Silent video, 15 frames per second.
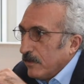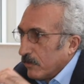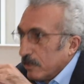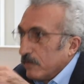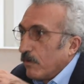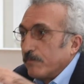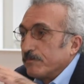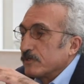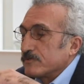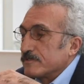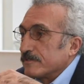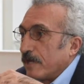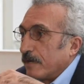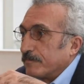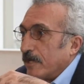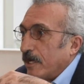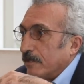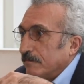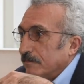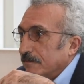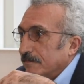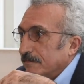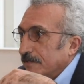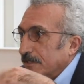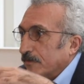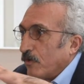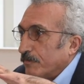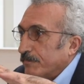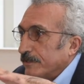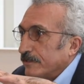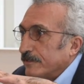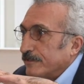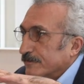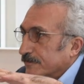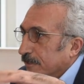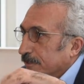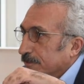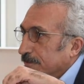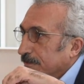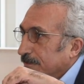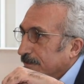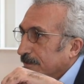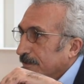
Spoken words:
Or you want me to stop now and open the discussion?